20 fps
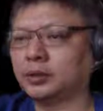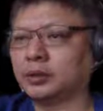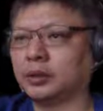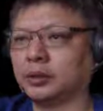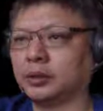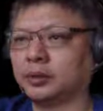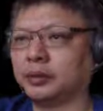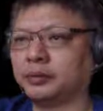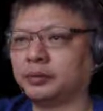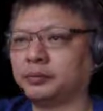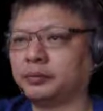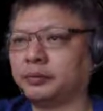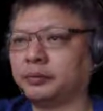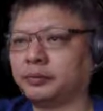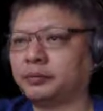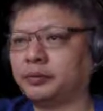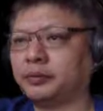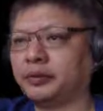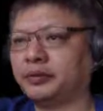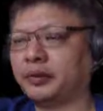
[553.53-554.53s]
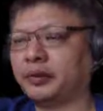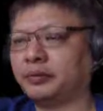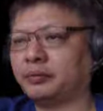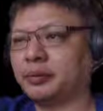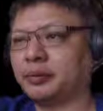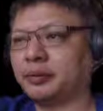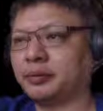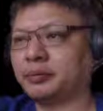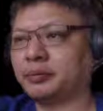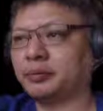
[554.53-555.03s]
So if
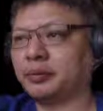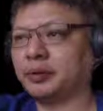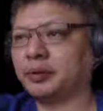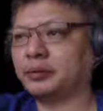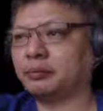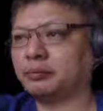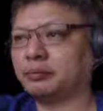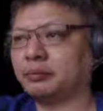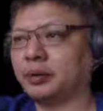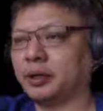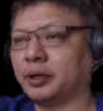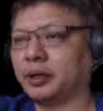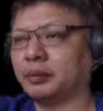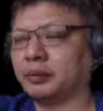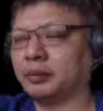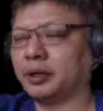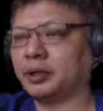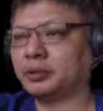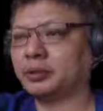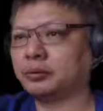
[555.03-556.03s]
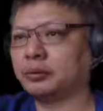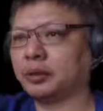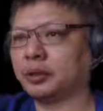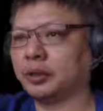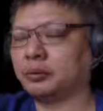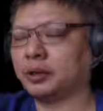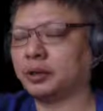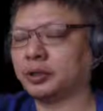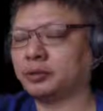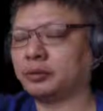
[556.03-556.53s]
p5
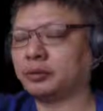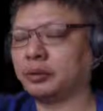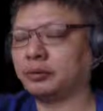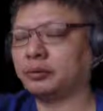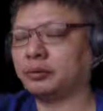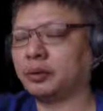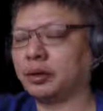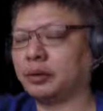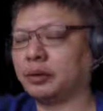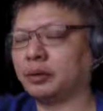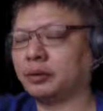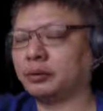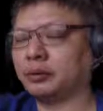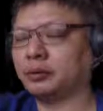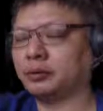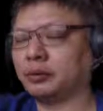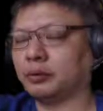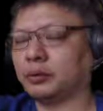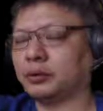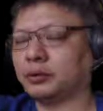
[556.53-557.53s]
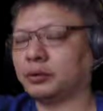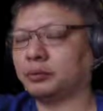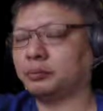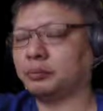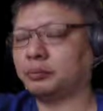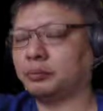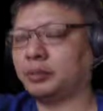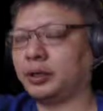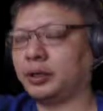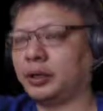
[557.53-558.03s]
plus 1
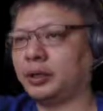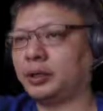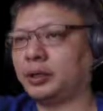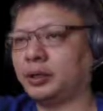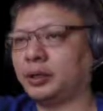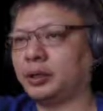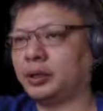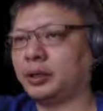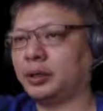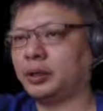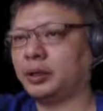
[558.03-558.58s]
was played,